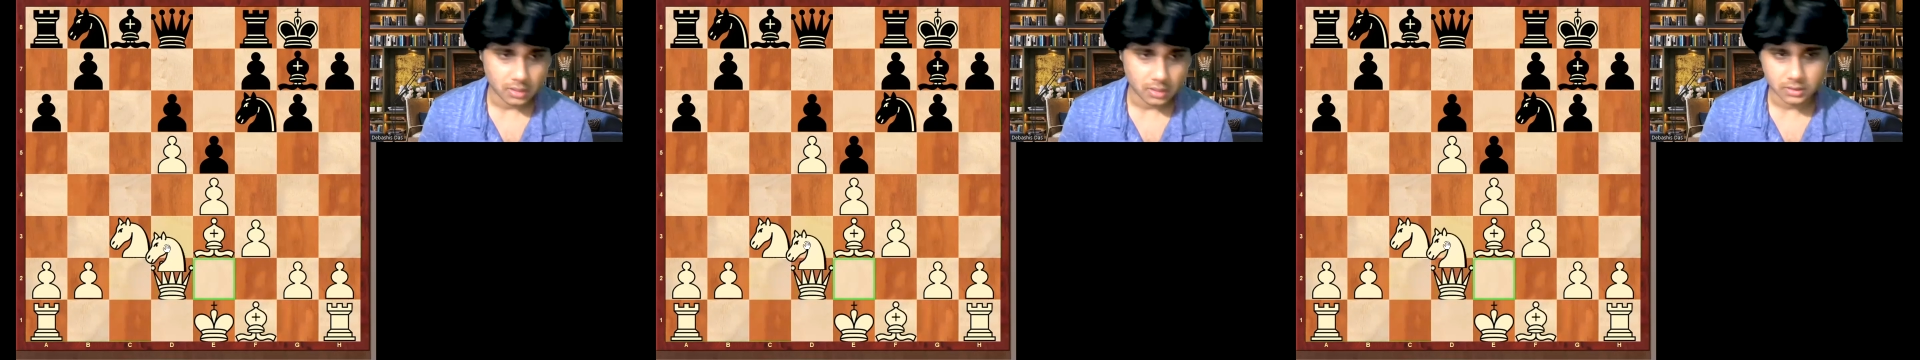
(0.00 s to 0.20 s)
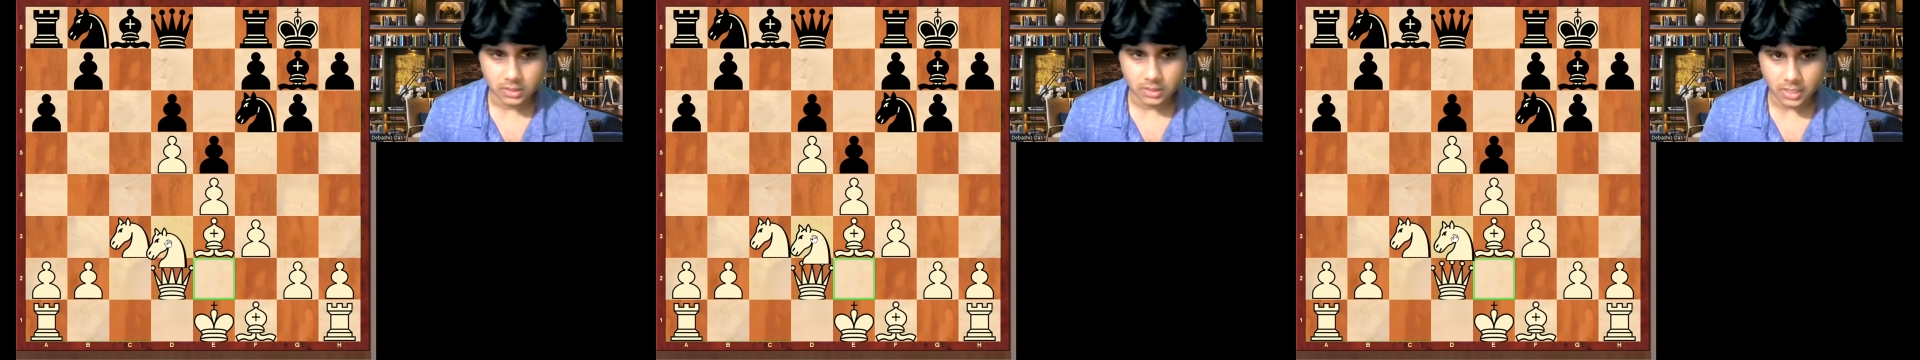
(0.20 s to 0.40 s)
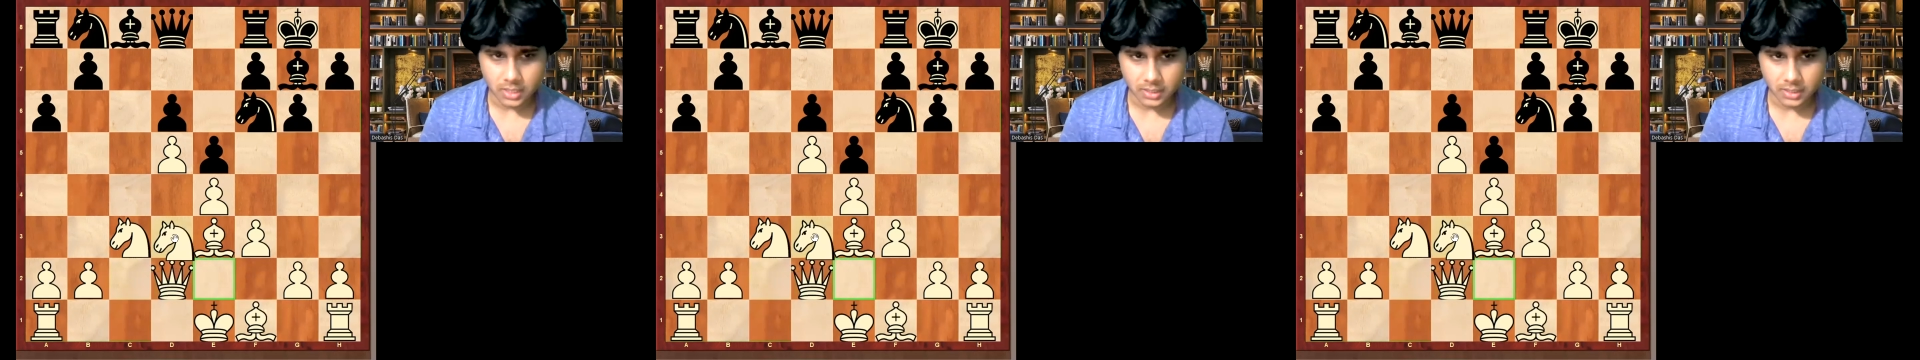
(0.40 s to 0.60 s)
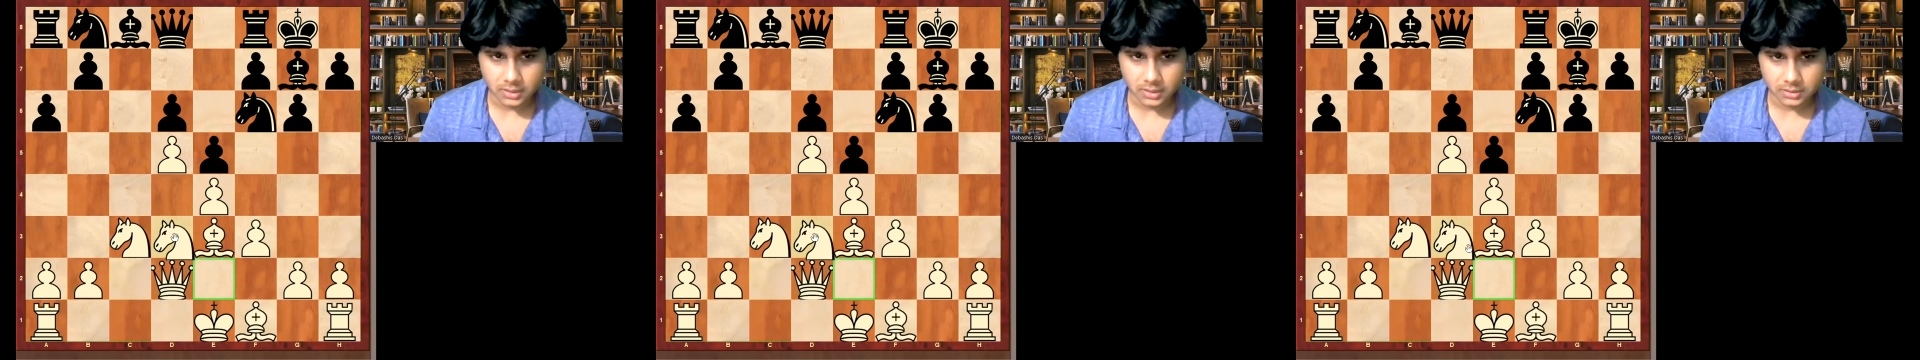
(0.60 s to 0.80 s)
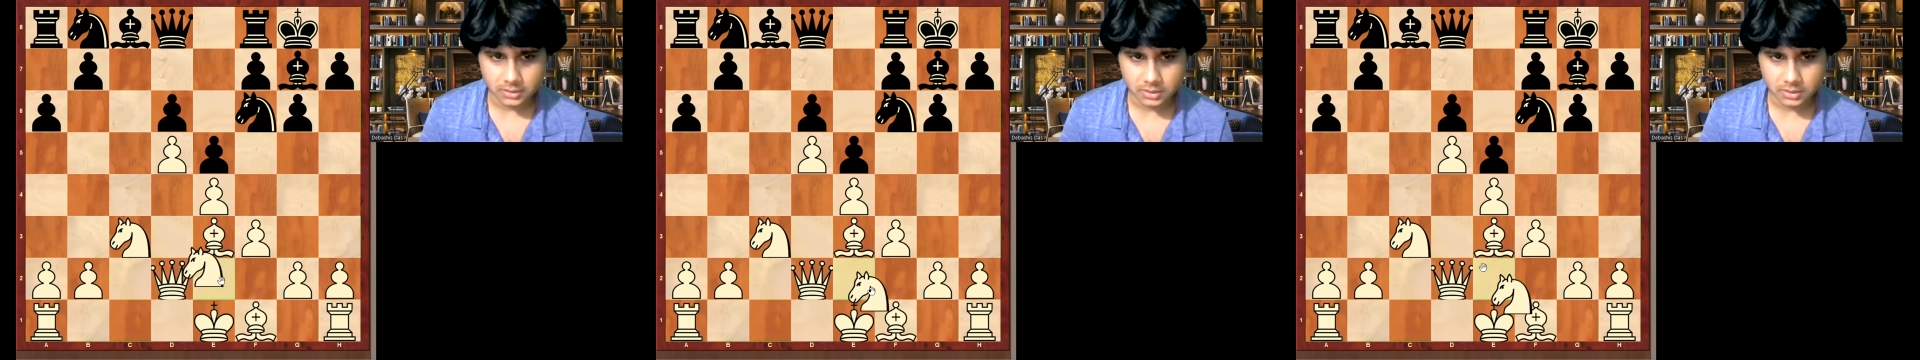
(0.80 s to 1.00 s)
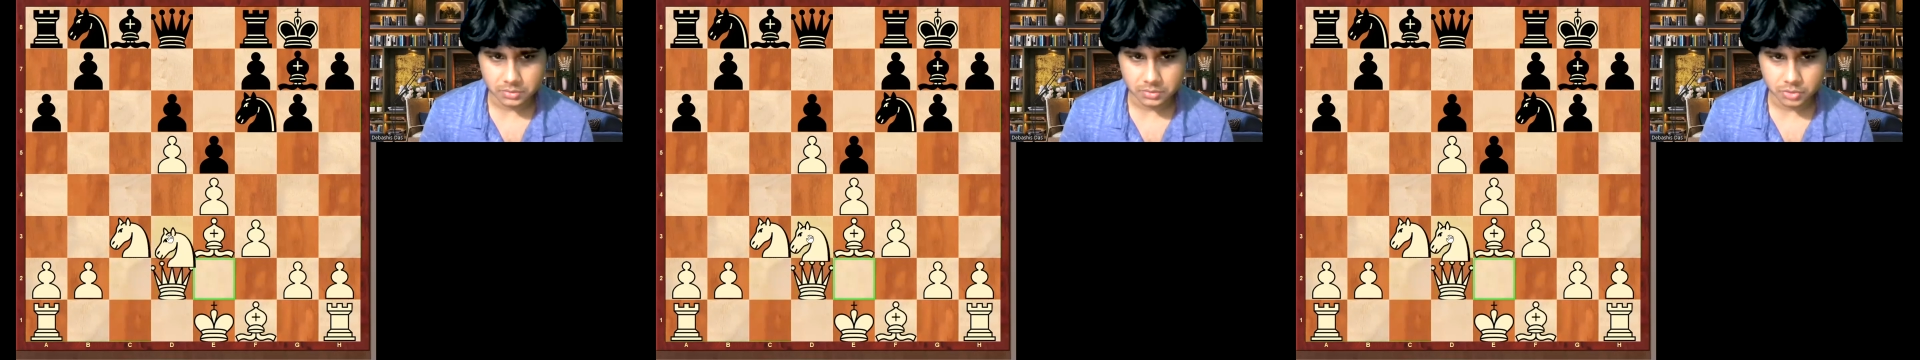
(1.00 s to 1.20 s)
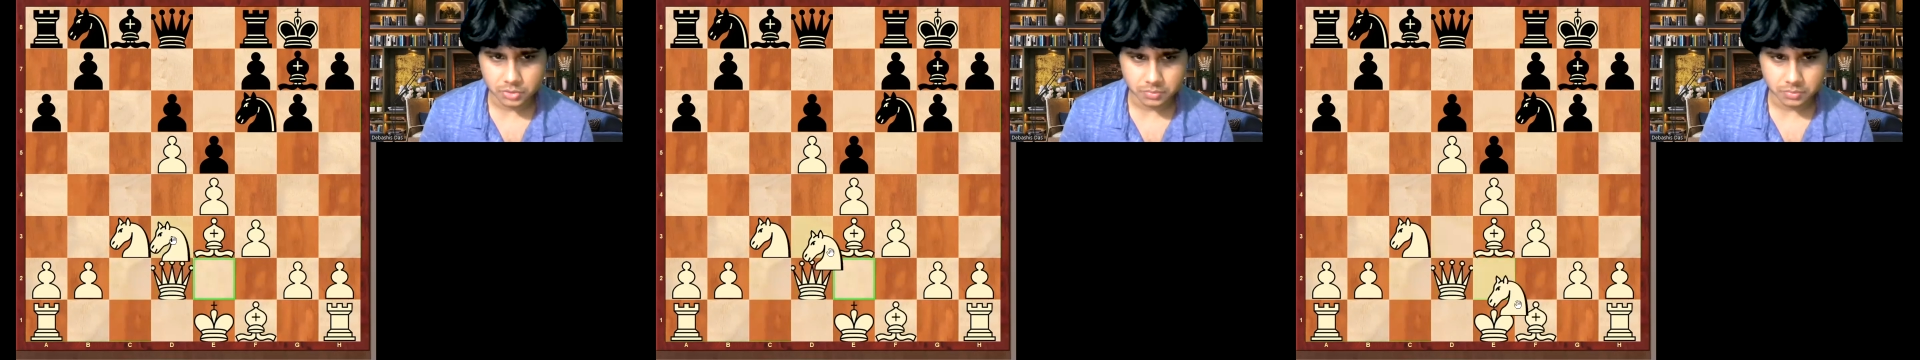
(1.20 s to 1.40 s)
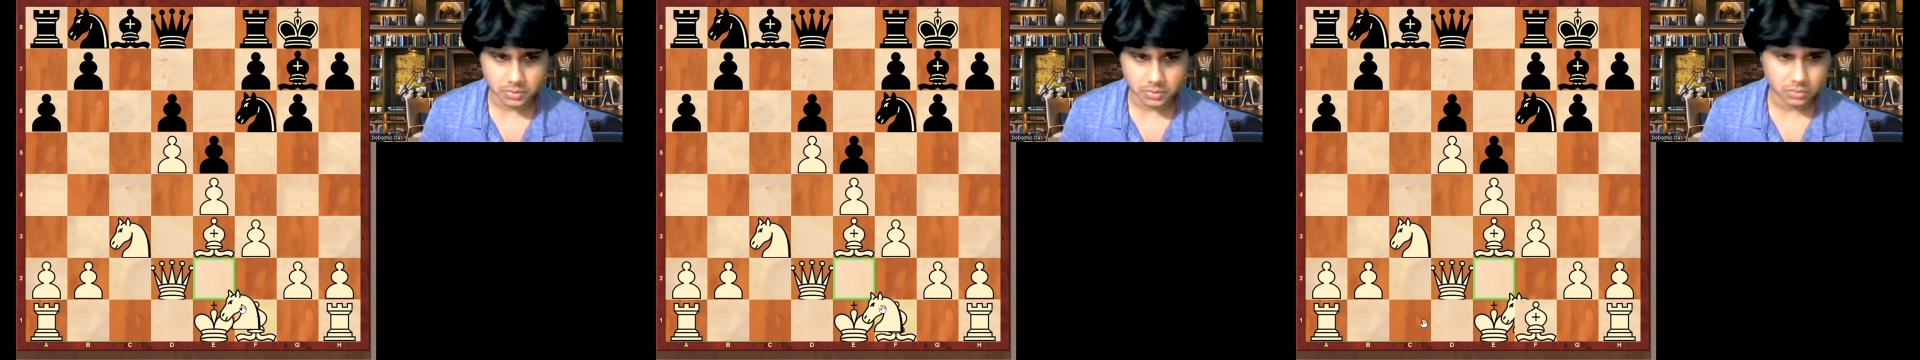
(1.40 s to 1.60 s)
and then knight d3,
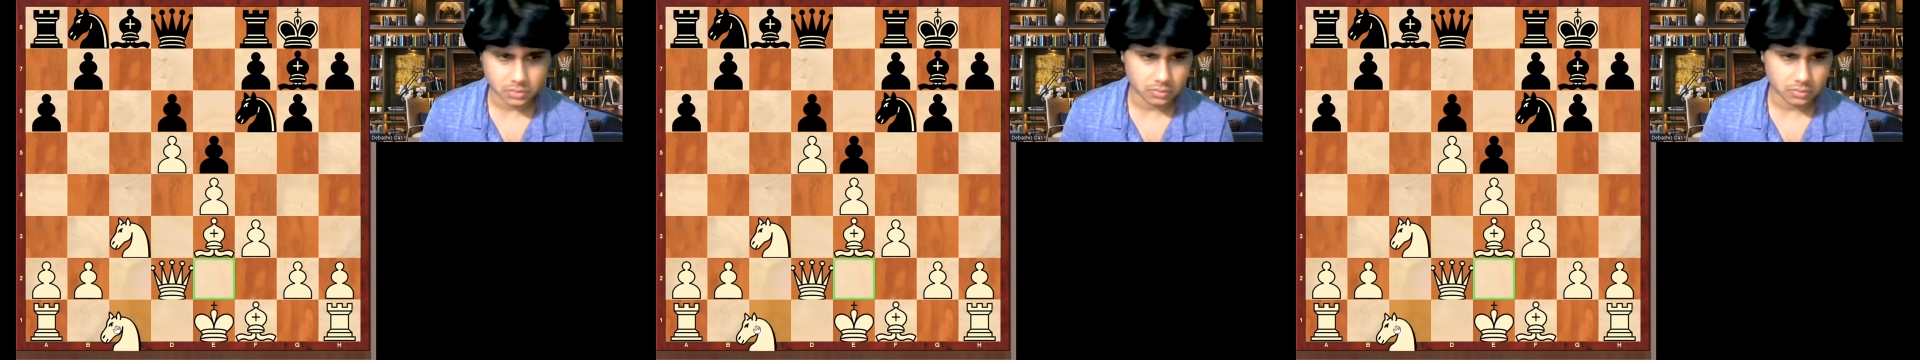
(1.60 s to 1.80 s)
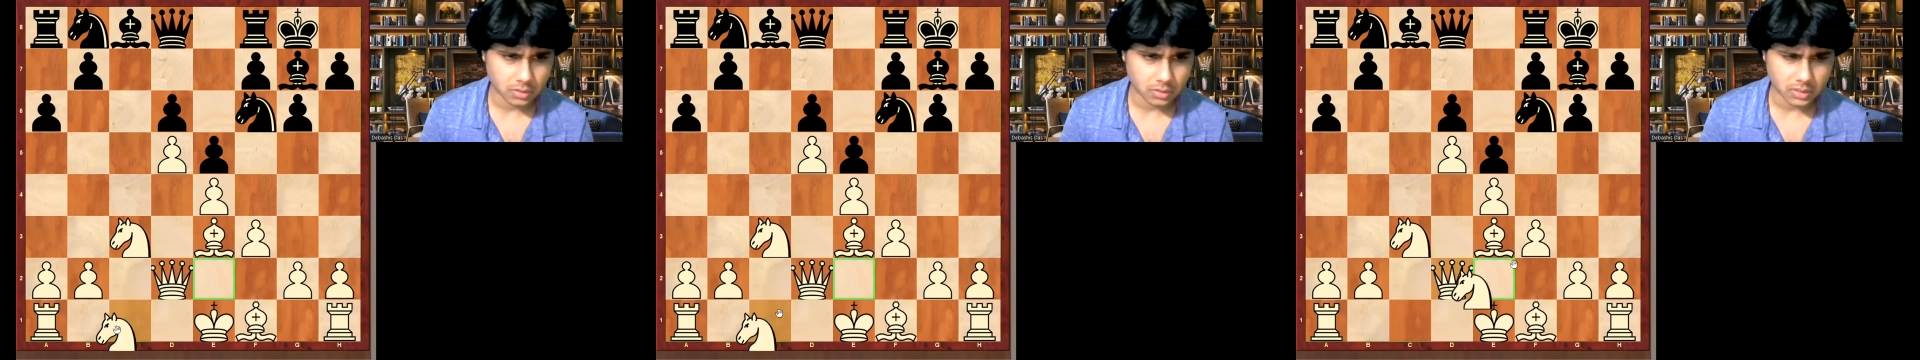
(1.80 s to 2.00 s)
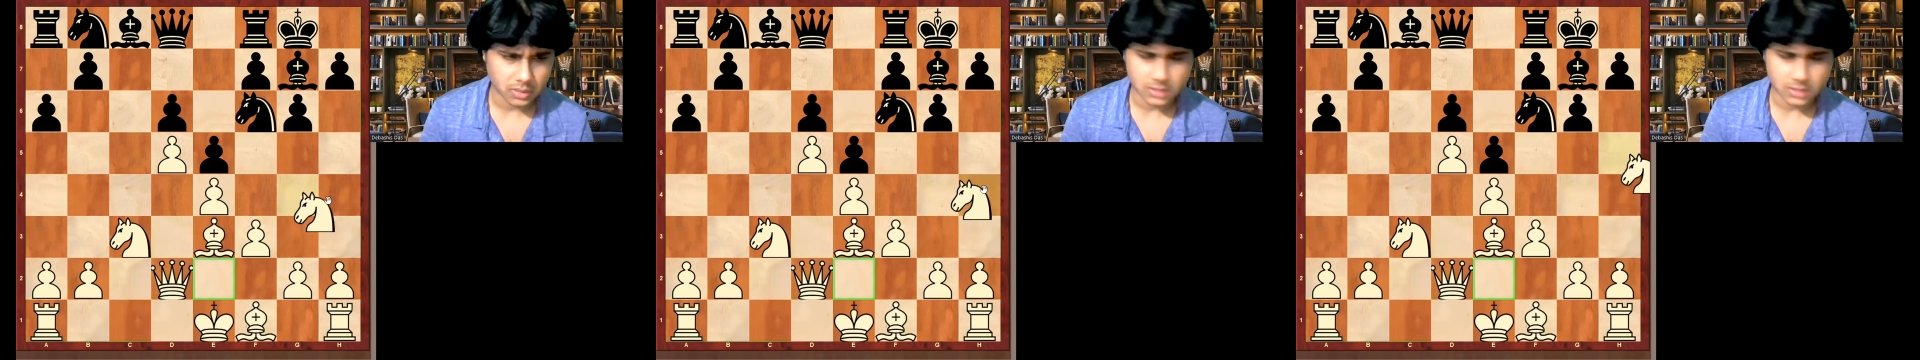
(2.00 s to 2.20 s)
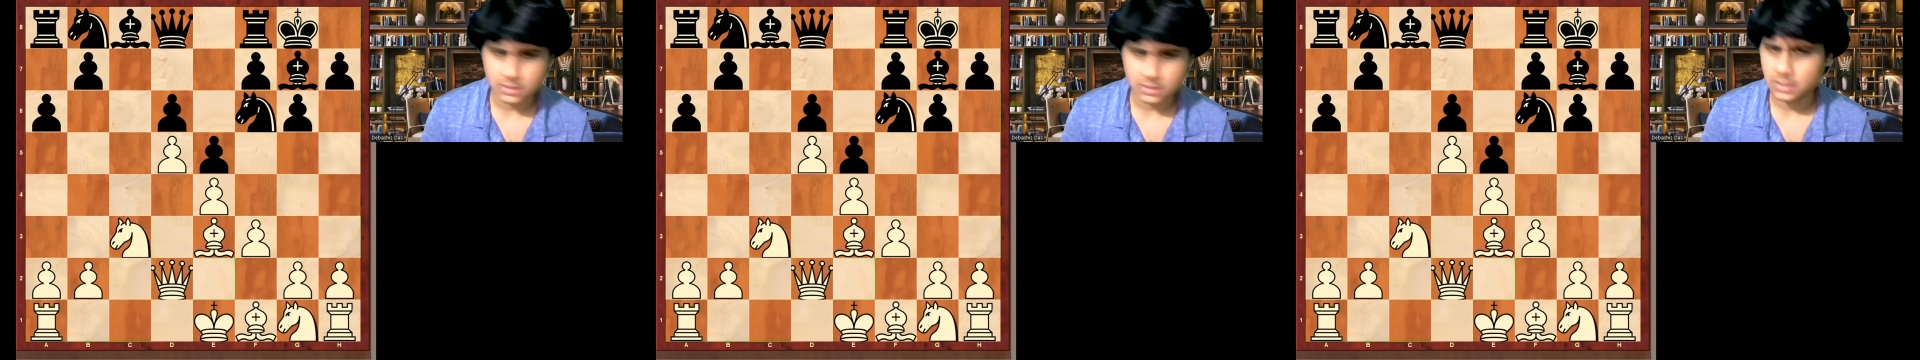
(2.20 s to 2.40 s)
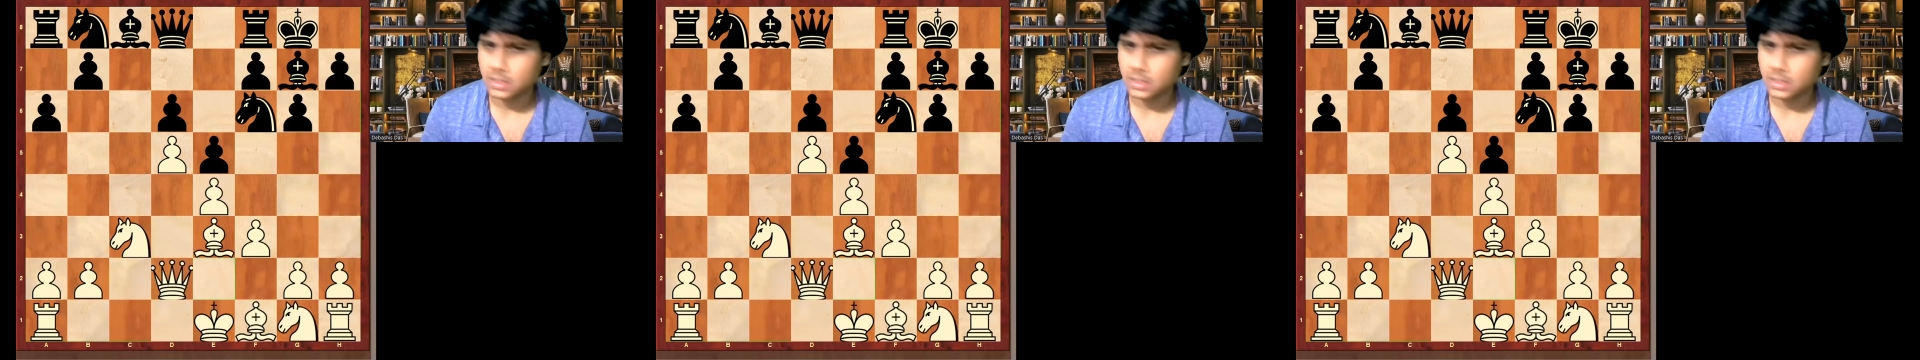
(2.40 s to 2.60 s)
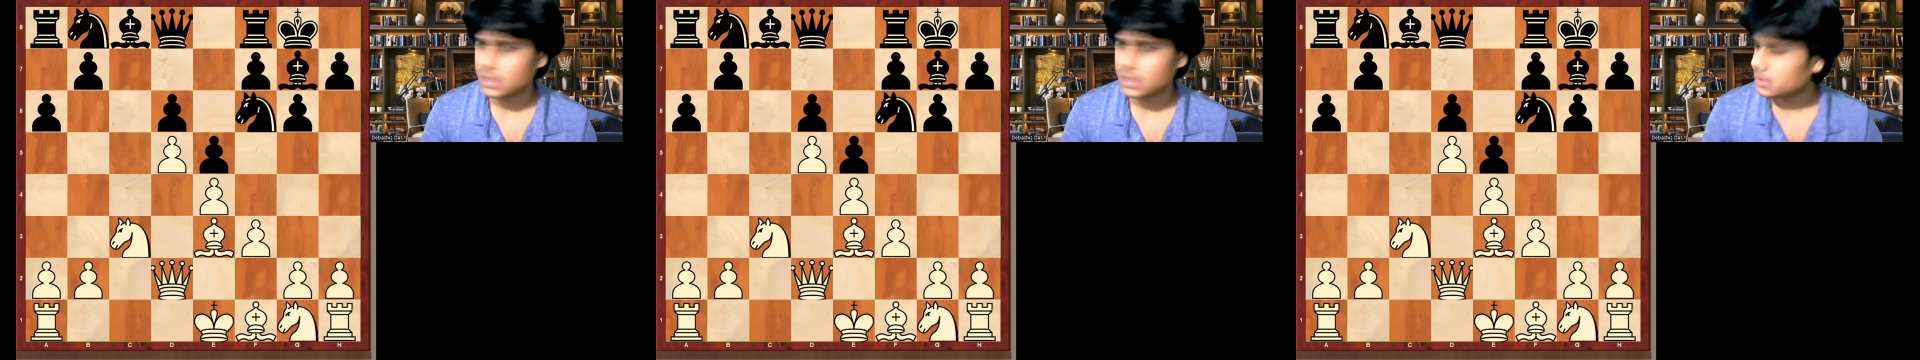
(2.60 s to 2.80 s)
bishop b2, long castle.